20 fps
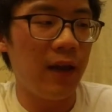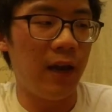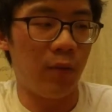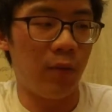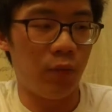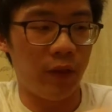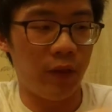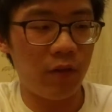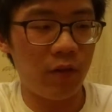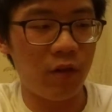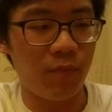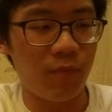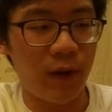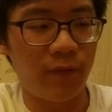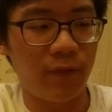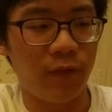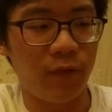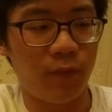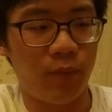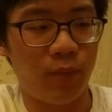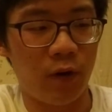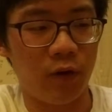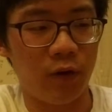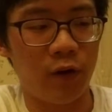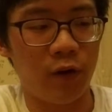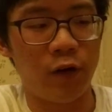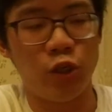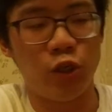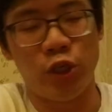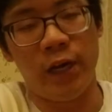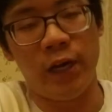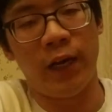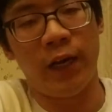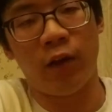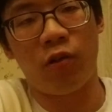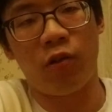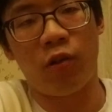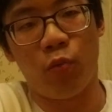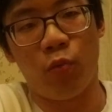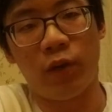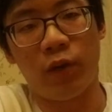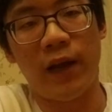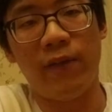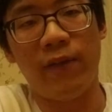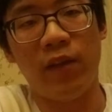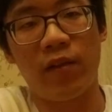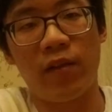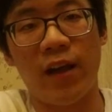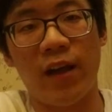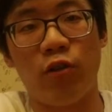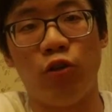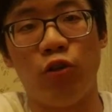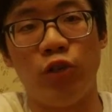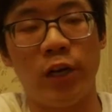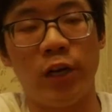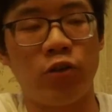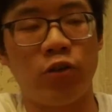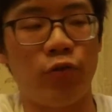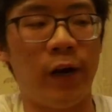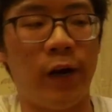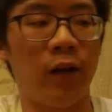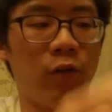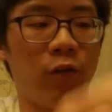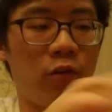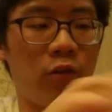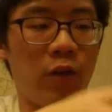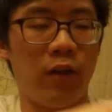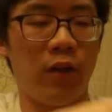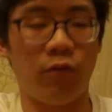And this is meant for putting on jigs. You want to have this as your jig trailers.